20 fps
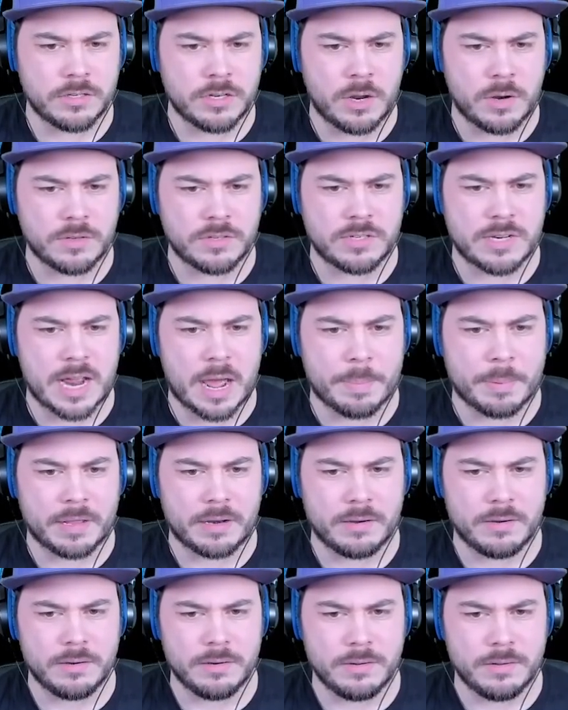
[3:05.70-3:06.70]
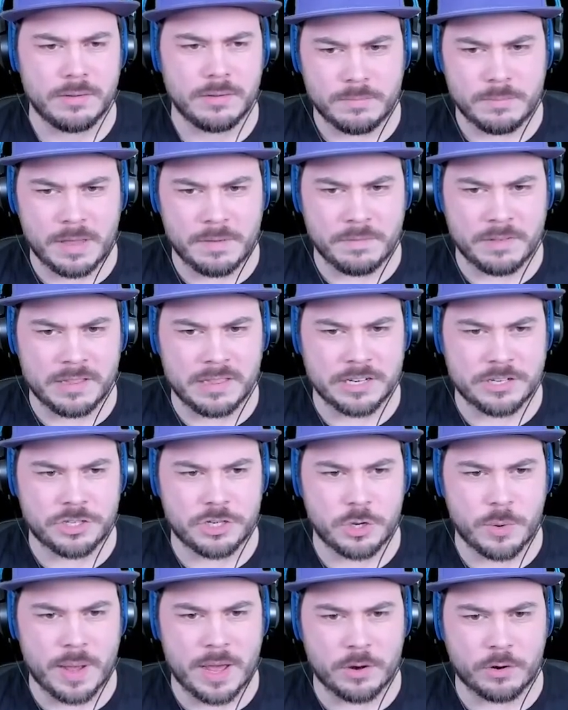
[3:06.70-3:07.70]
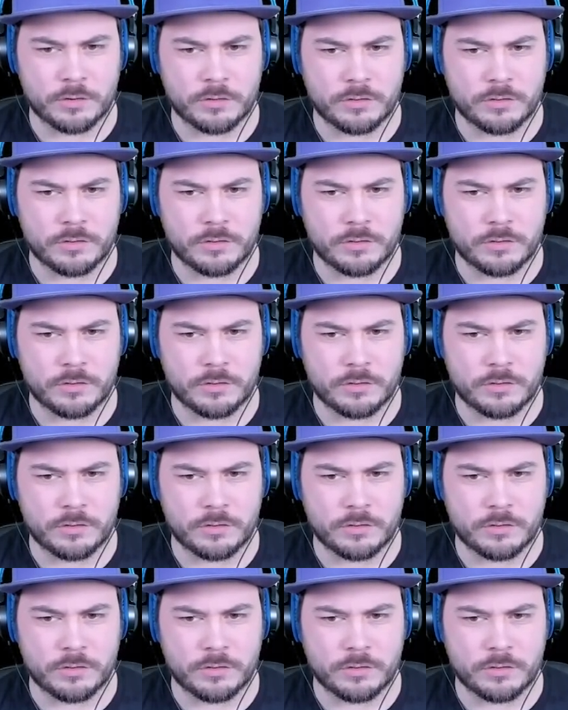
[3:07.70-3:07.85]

No, stop it. I may have glitched you out or